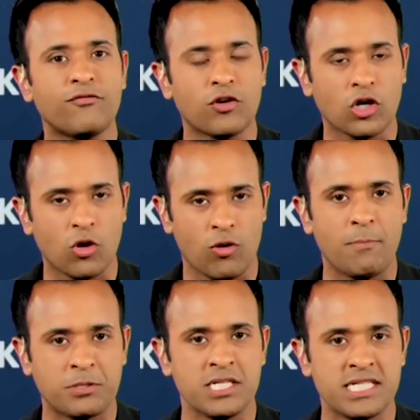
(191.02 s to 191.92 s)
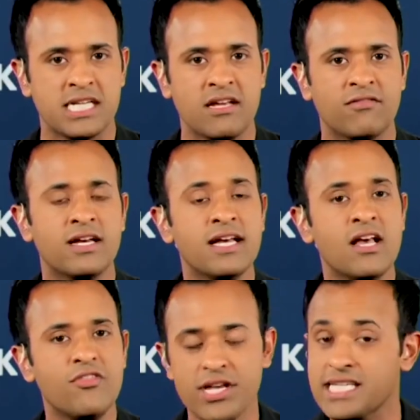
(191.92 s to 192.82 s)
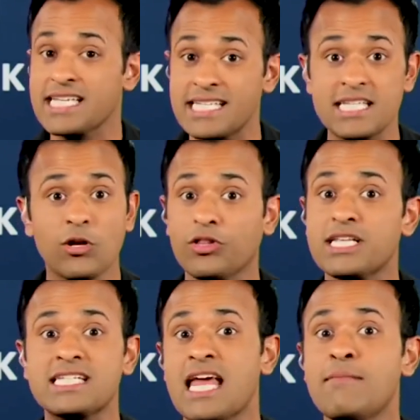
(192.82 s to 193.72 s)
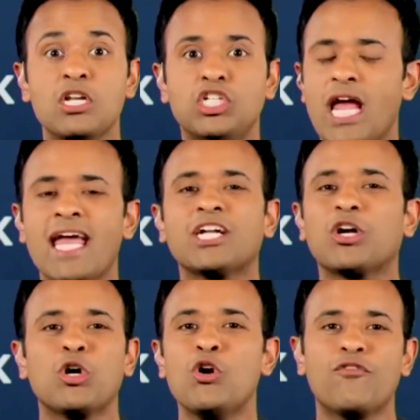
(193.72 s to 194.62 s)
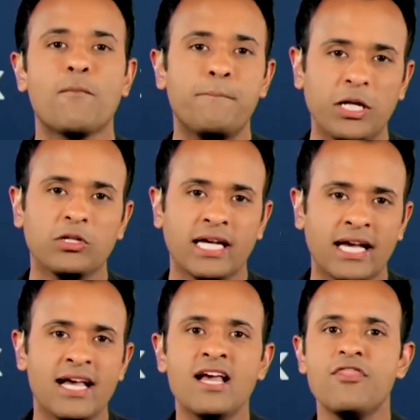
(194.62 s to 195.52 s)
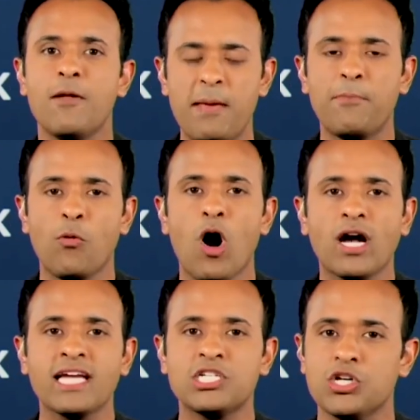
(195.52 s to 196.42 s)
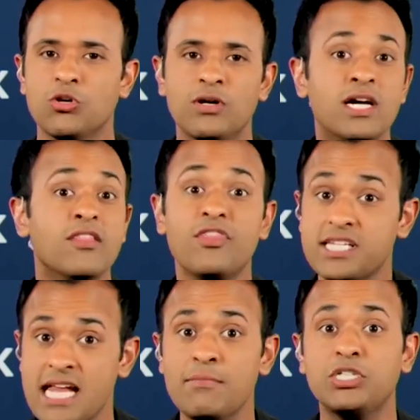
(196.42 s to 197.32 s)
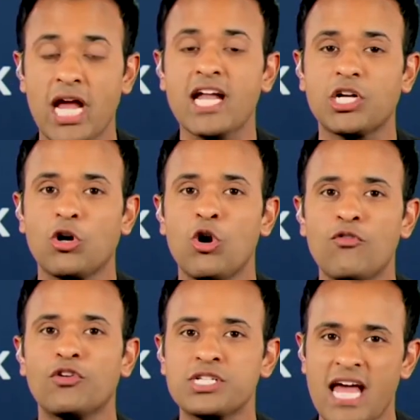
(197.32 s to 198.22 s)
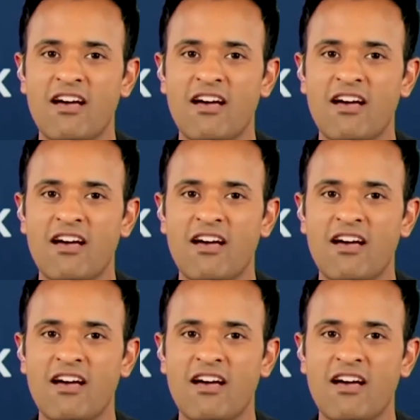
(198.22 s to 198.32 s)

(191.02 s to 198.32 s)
for corruption, Steve. This is still the same J. Edgar Hoover building that people walk into, the same J. Edgar Hoover's